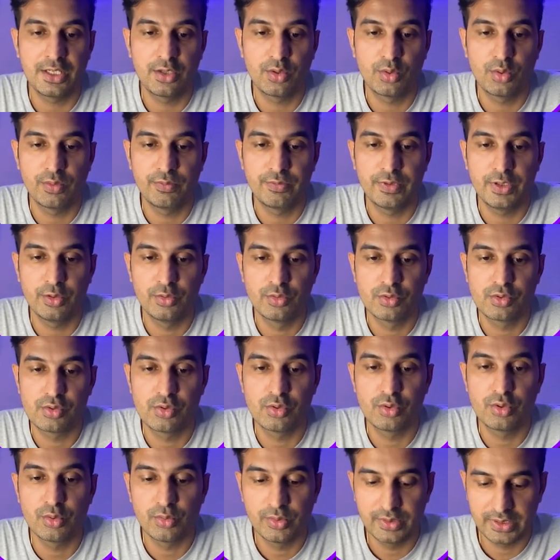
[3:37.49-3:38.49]
you know, we used
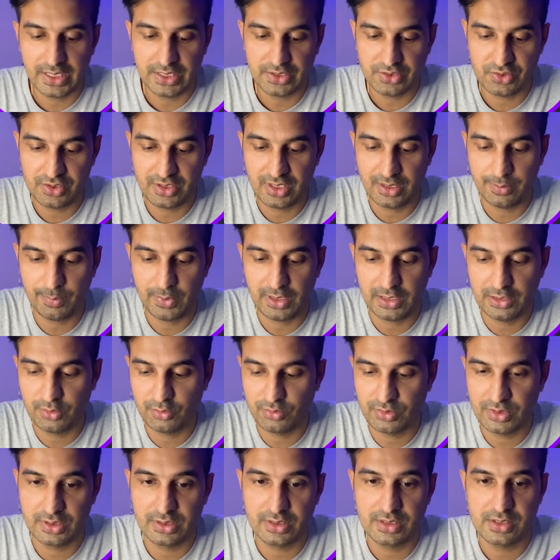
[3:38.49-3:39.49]
to do in HTML
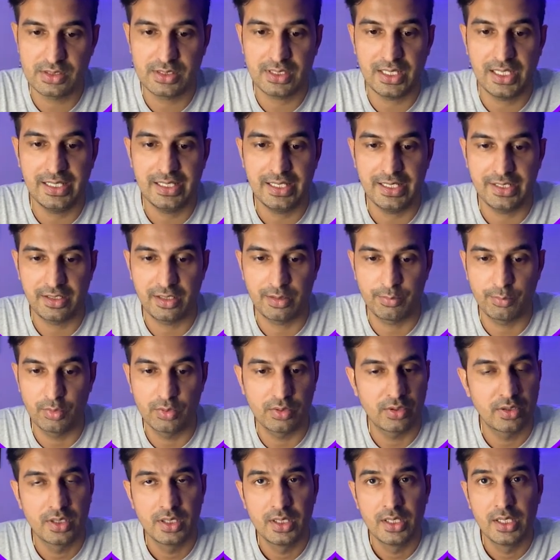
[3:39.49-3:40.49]
using the style attribute.